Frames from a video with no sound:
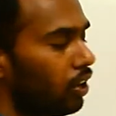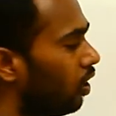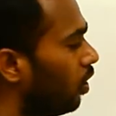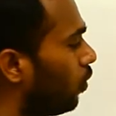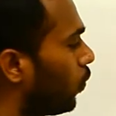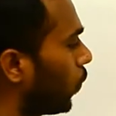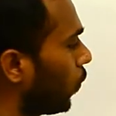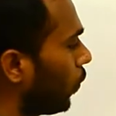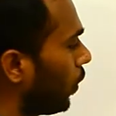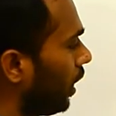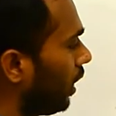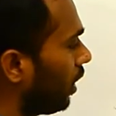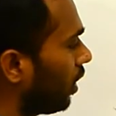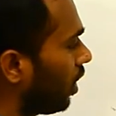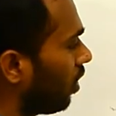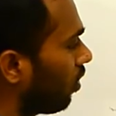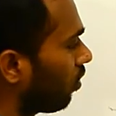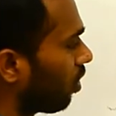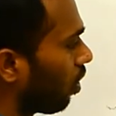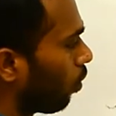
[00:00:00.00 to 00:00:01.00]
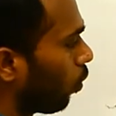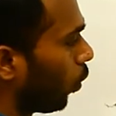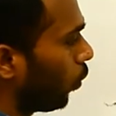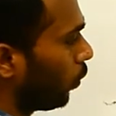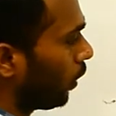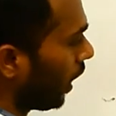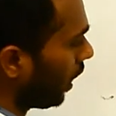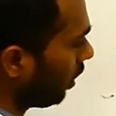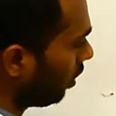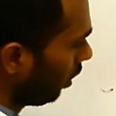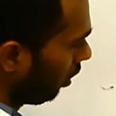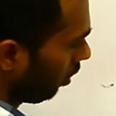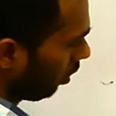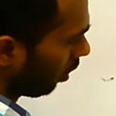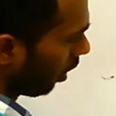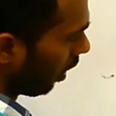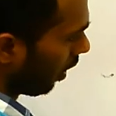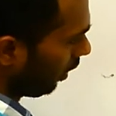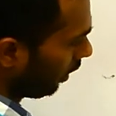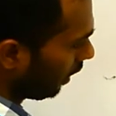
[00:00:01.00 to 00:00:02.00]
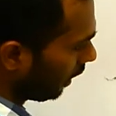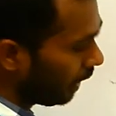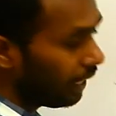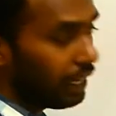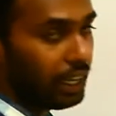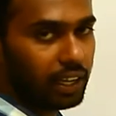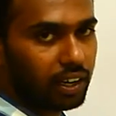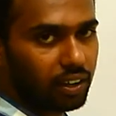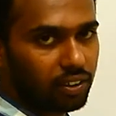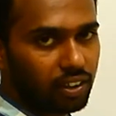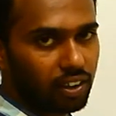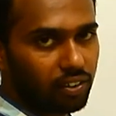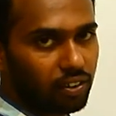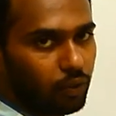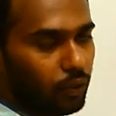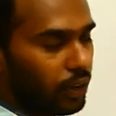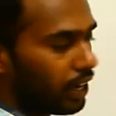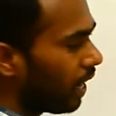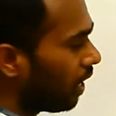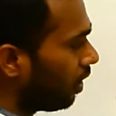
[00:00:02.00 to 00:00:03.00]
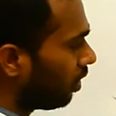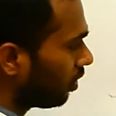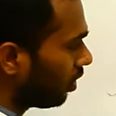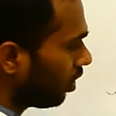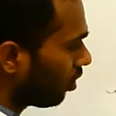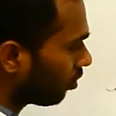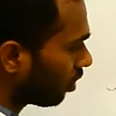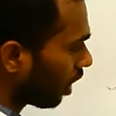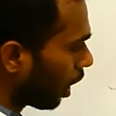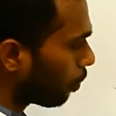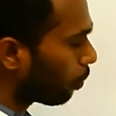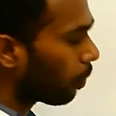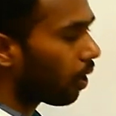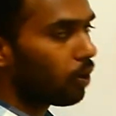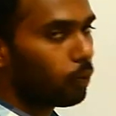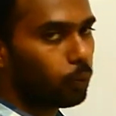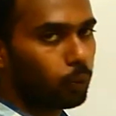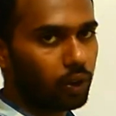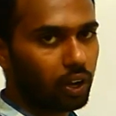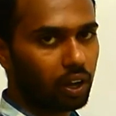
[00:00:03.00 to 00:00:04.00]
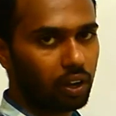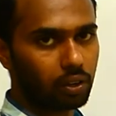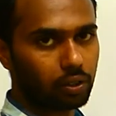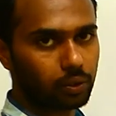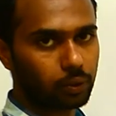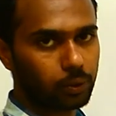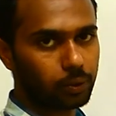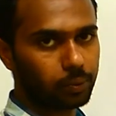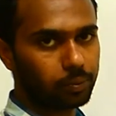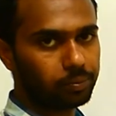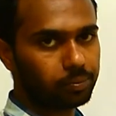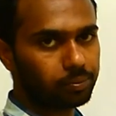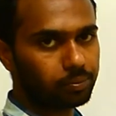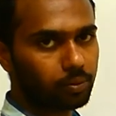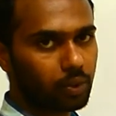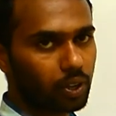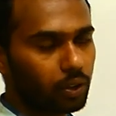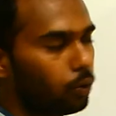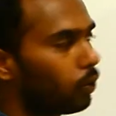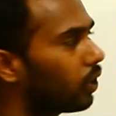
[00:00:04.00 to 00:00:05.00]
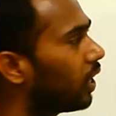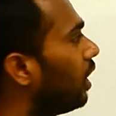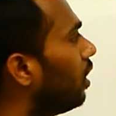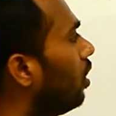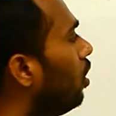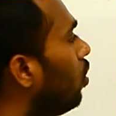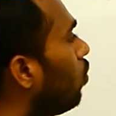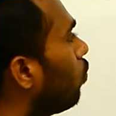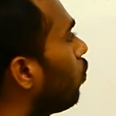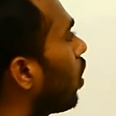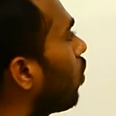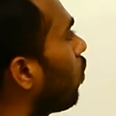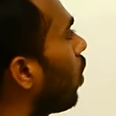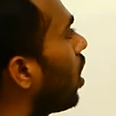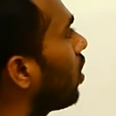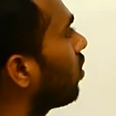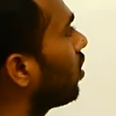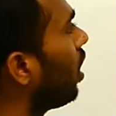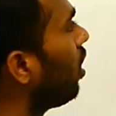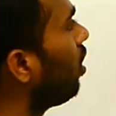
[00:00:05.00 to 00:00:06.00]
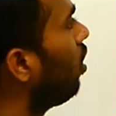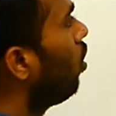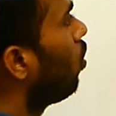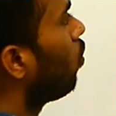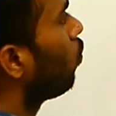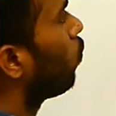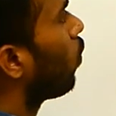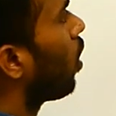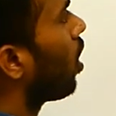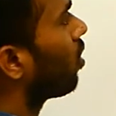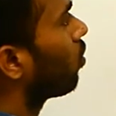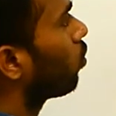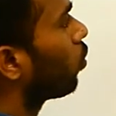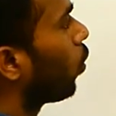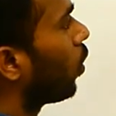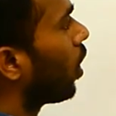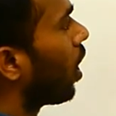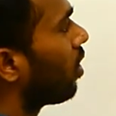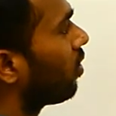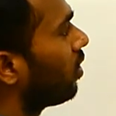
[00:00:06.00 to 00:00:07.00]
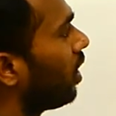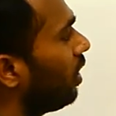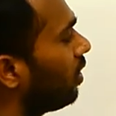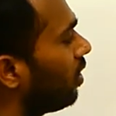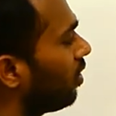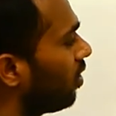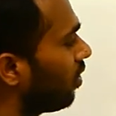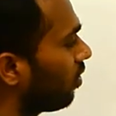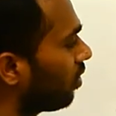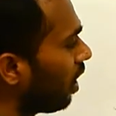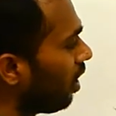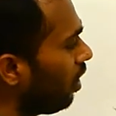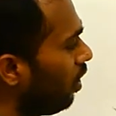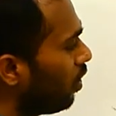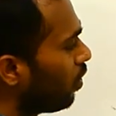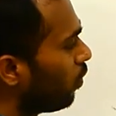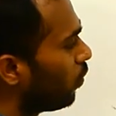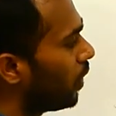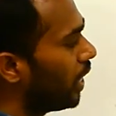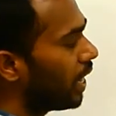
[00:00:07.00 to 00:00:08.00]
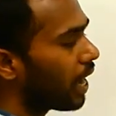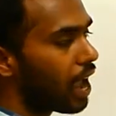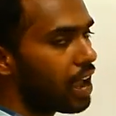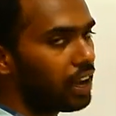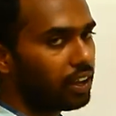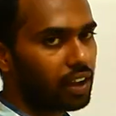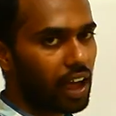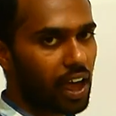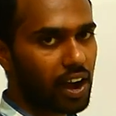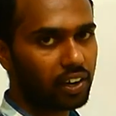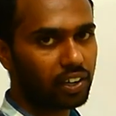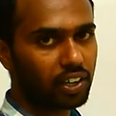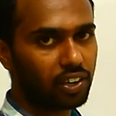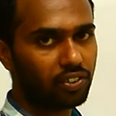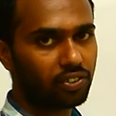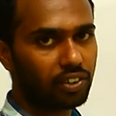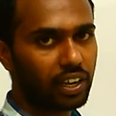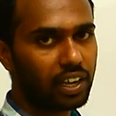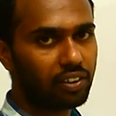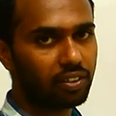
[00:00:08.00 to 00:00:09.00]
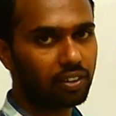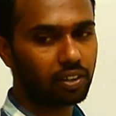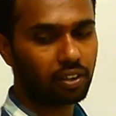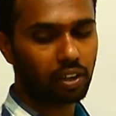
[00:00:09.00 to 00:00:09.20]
If you increase the voltage, current increases. We get this type of curve. Okay, for what, sir? For solar cell, this is the V I characteristics